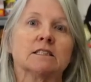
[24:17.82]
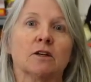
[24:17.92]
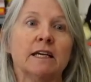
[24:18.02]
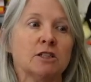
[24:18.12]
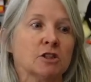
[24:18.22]
So
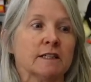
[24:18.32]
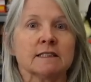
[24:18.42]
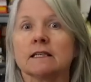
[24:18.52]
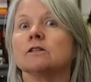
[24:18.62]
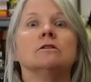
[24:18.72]
he checked and
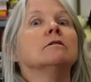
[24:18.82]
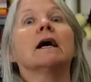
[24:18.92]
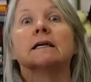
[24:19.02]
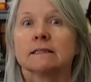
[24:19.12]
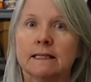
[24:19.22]
said, you
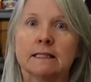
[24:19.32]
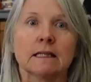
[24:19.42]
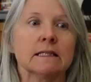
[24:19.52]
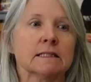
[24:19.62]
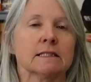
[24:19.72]
guys need to
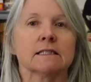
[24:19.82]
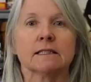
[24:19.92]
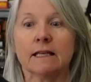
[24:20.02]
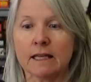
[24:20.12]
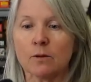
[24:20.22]
list this.
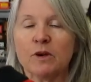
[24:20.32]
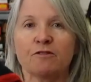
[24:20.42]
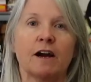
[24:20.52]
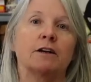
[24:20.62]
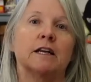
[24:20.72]
And then we
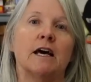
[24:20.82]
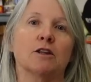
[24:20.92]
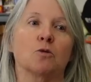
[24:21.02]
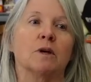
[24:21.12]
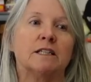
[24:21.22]
found
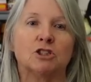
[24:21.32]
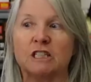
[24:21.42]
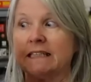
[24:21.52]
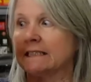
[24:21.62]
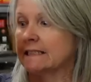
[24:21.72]
another one and
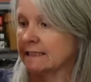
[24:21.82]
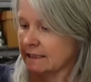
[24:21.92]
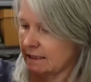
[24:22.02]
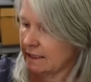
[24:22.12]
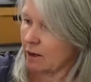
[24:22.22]
she
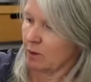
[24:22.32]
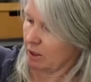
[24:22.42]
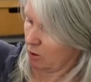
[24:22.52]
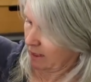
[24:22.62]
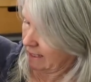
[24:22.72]
insisted that we
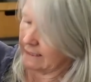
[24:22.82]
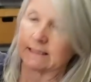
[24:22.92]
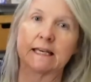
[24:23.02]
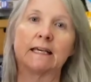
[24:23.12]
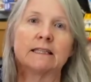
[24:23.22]
go ahead and
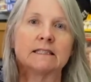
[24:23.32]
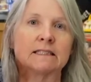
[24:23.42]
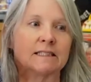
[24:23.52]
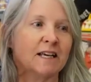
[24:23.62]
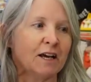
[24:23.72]
take
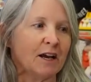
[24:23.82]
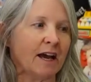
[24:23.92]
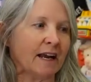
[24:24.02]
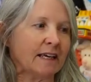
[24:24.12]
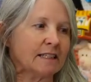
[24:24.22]
this.
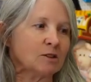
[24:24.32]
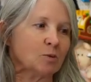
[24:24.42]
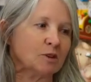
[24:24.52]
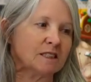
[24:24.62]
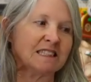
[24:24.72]
And I guess
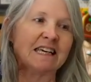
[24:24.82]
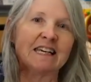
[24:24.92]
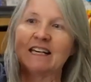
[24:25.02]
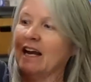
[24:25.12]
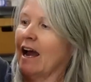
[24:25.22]
we'll
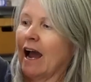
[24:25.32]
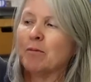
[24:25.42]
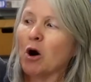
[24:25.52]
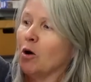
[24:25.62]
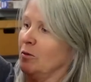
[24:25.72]
see. I'm
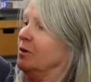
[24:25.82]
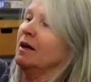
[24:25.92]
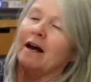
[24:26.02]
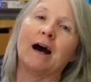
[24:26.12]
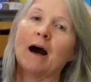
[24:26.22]
hoping.
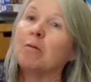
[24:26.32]
I'm